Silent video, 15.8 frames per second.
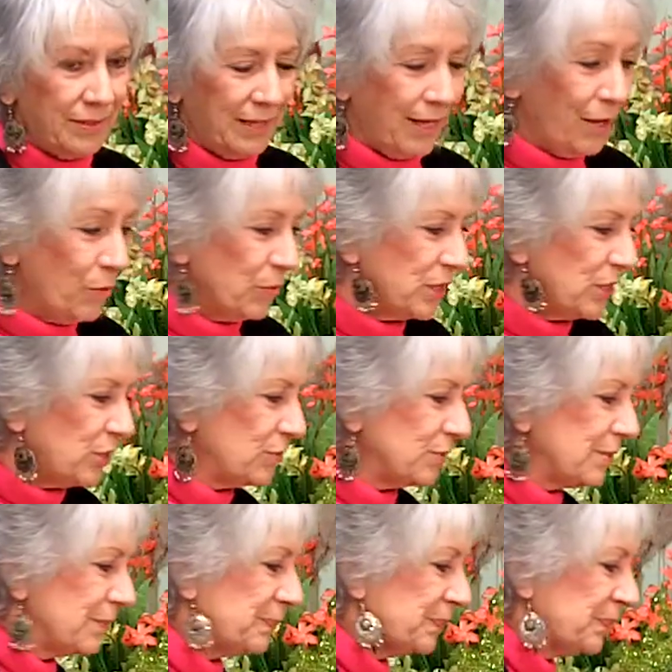I always use
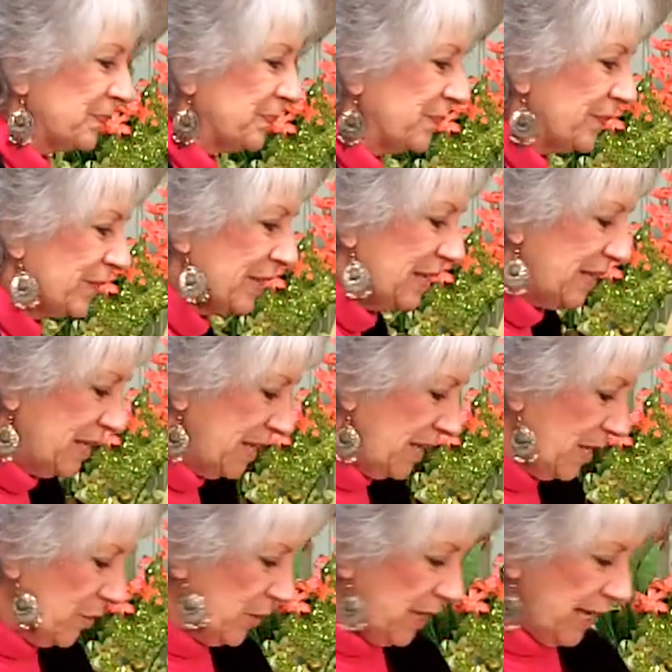them.
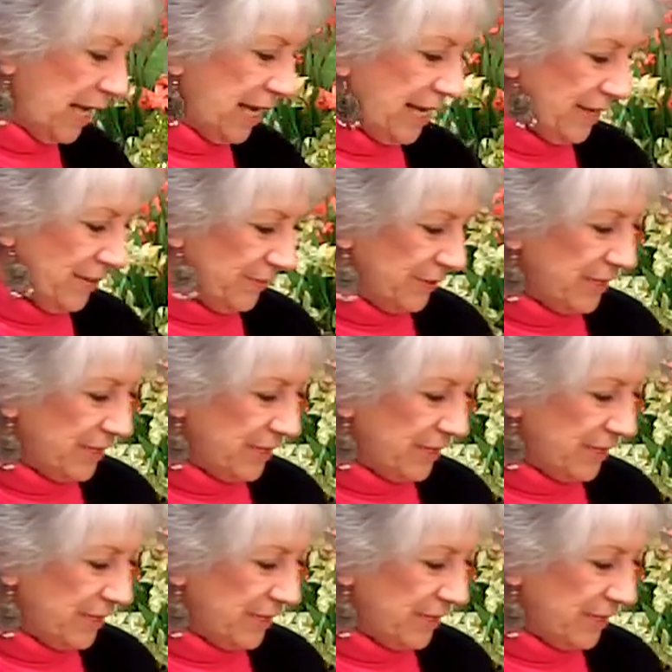Okay,